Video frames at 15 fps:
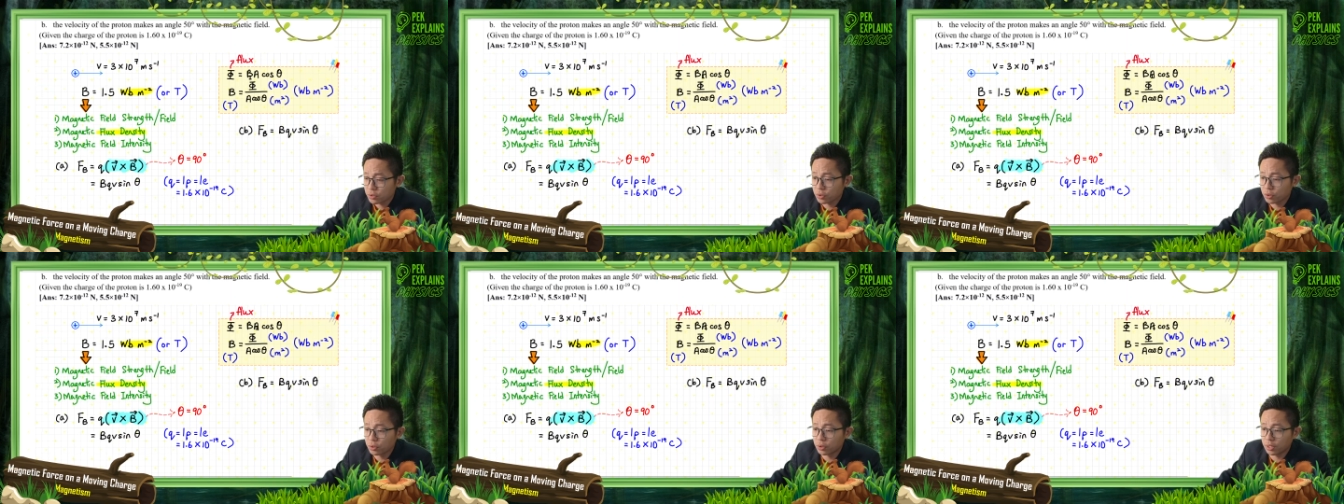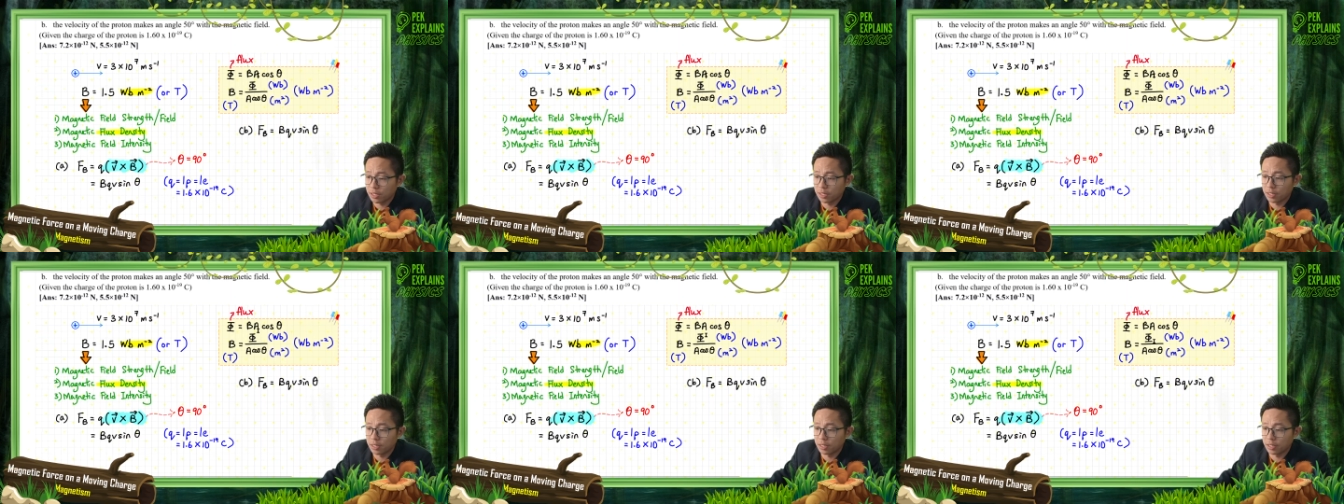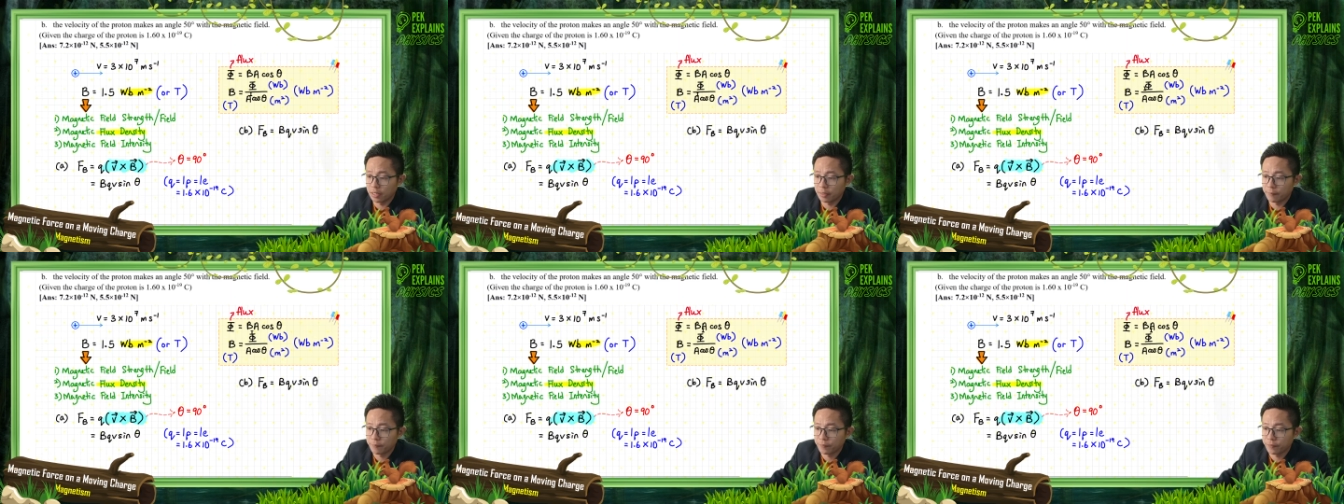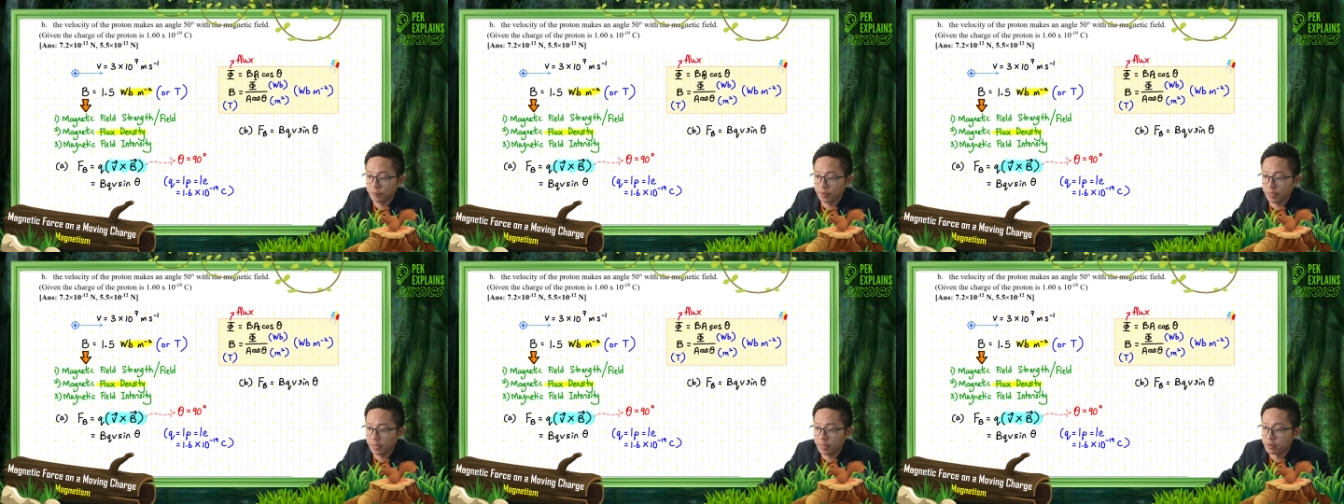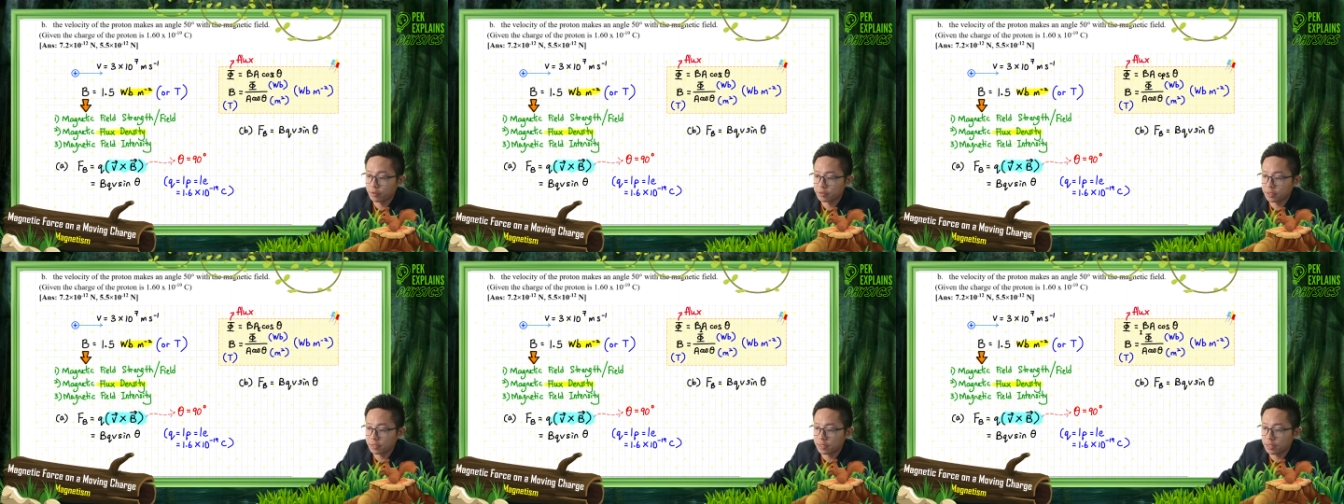So A
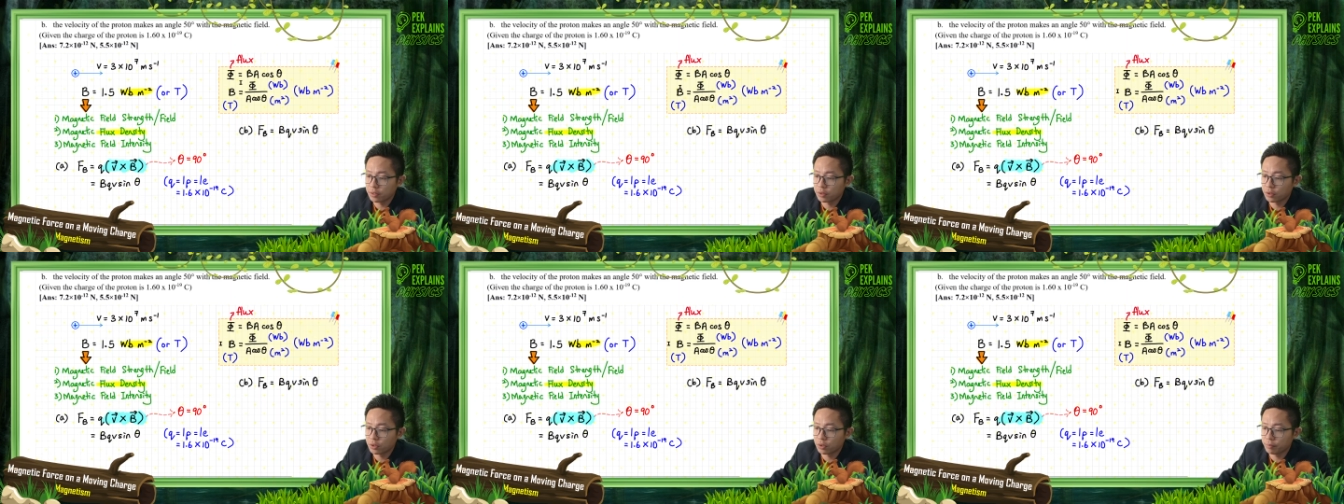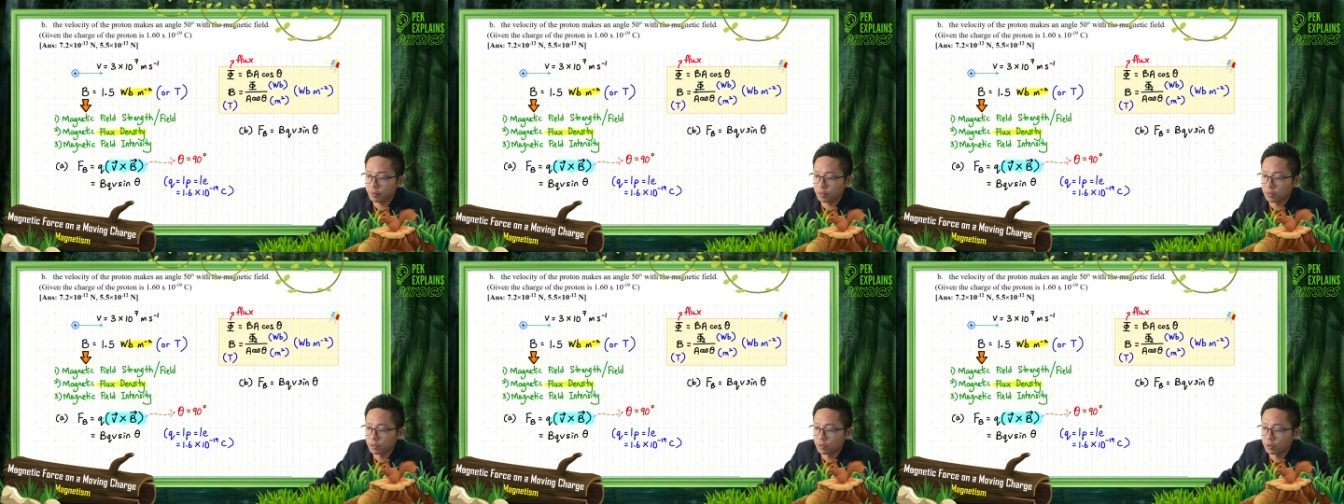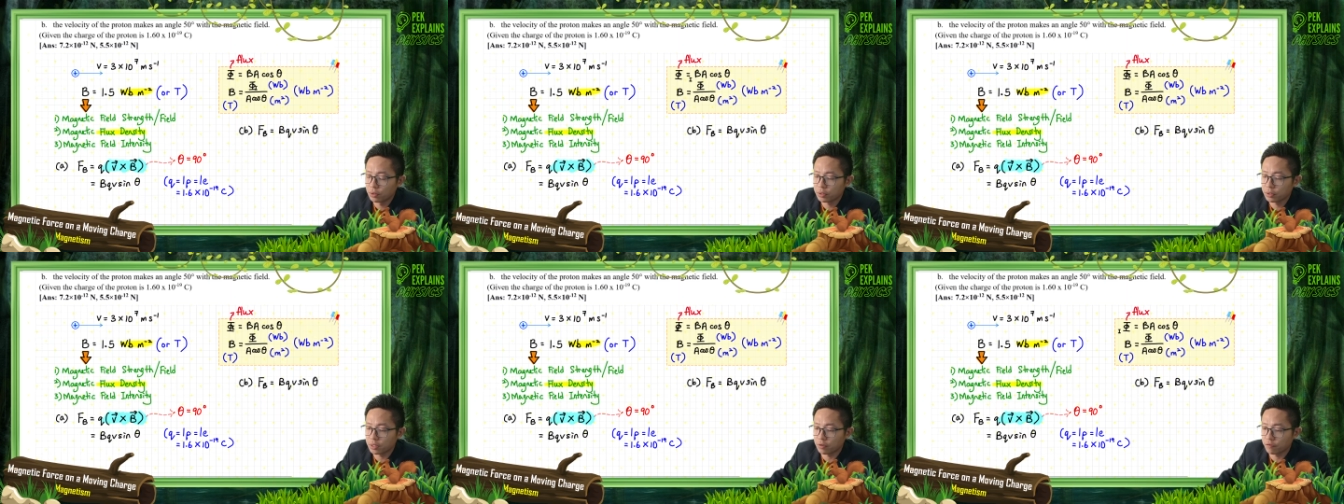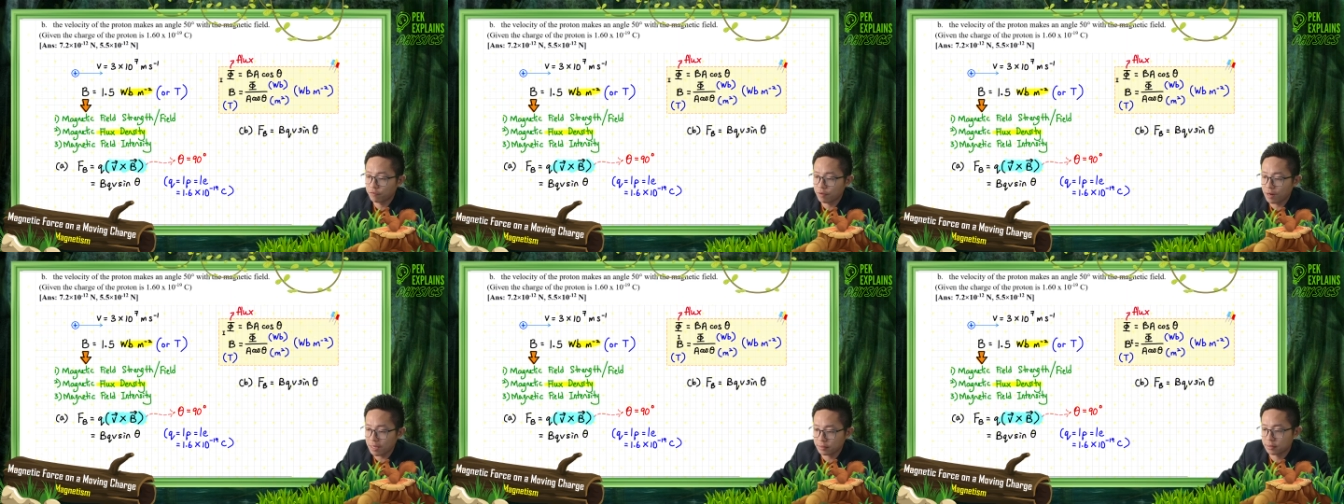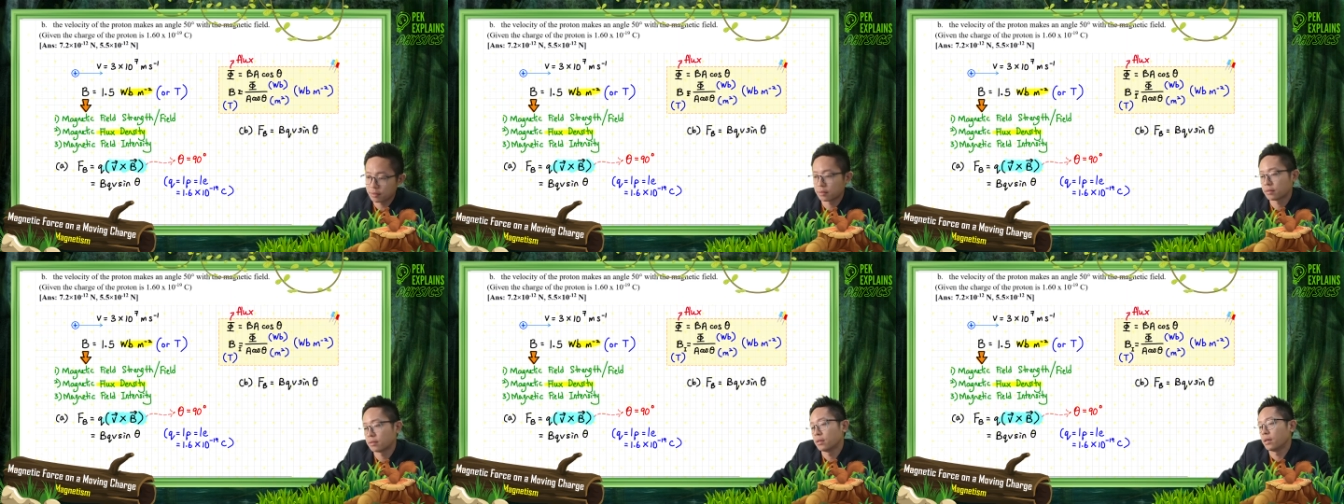cos theta go below the
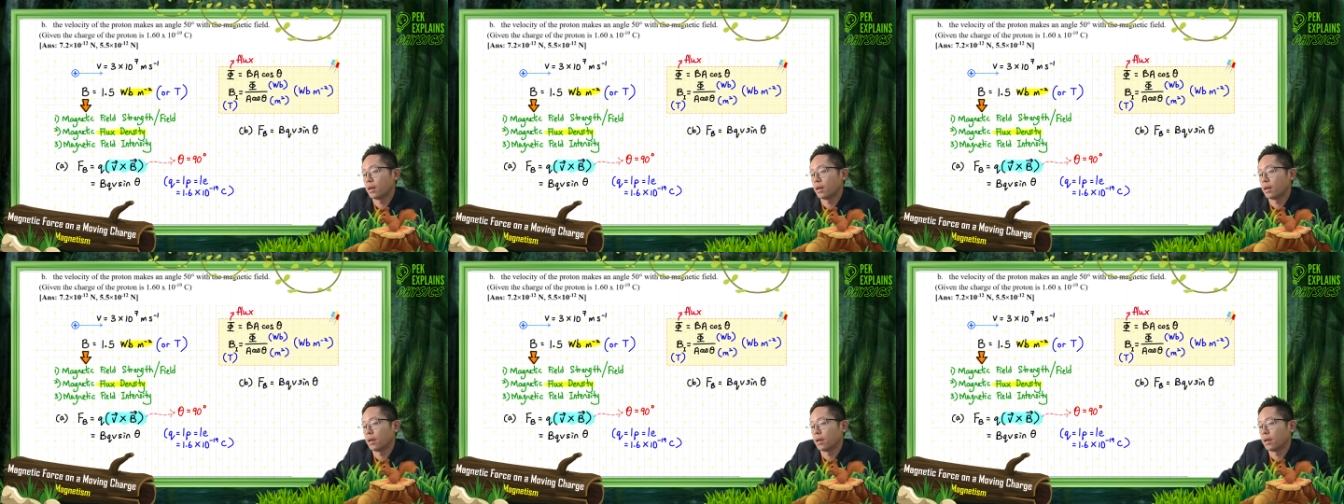flux.